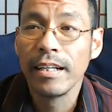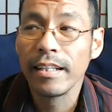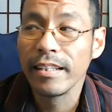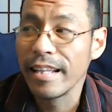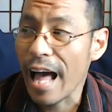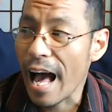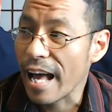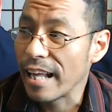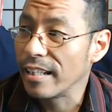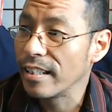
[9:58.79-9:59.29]

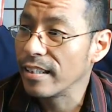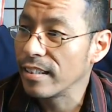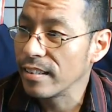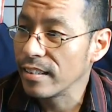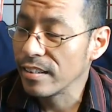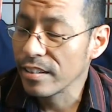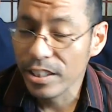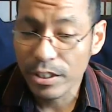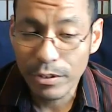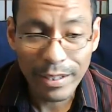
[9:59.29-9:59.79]
that
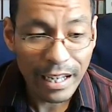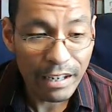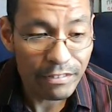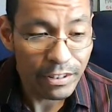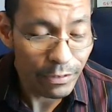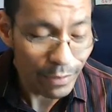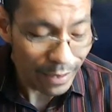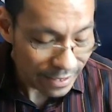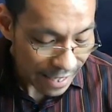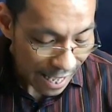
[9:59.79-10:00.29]
you're showing
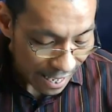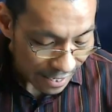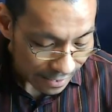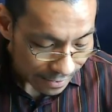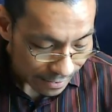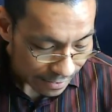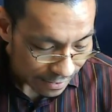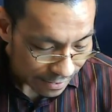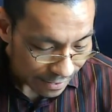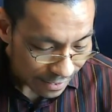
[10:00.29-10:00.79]
everyone
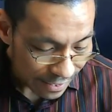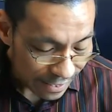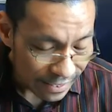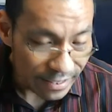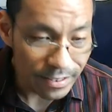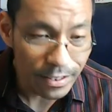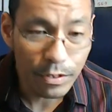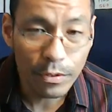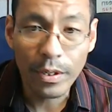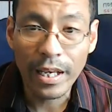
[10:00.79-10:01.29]
that it
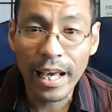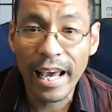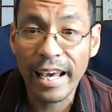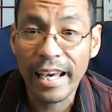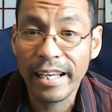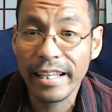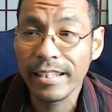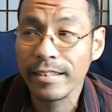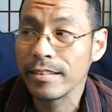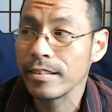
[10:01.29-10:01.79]
is
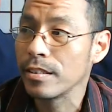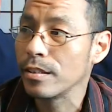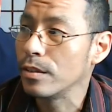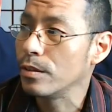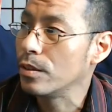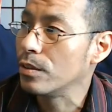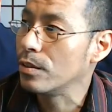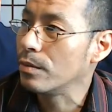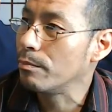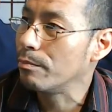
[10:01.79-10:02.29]
okay
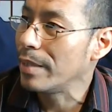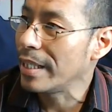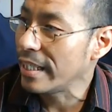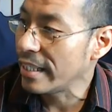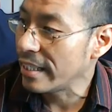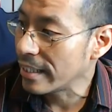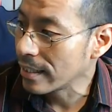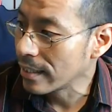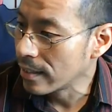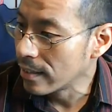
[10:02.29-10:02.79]
to
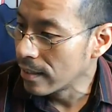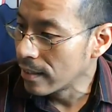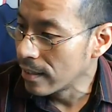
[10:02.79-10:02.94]
be